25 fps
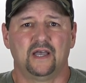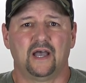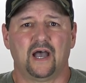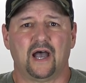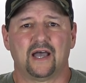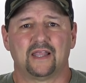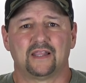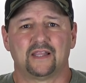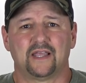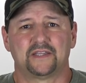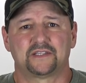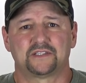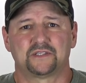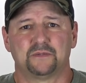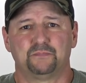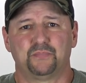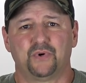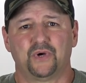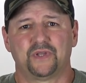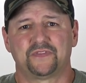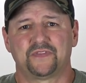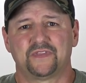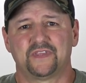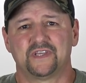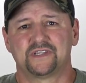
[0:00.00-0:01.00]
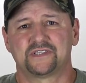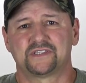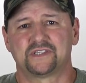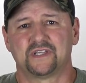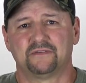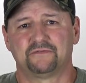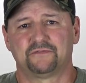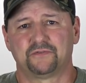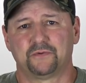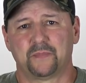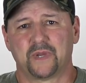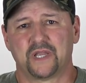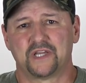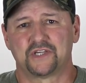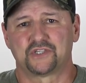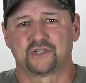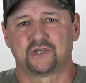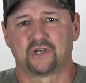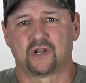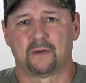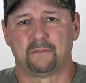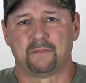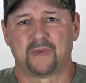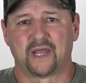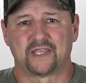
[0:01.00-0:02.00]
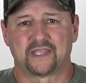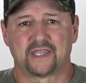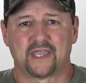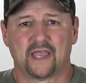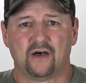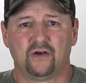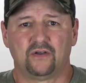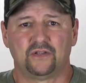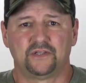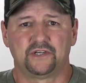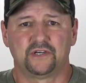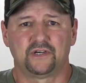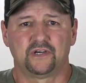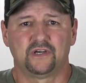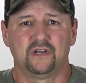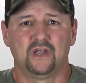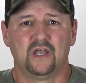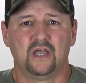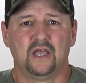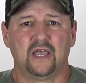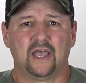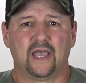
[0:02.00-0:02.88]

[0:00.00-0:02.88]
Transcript: I like to put this information on my calendar,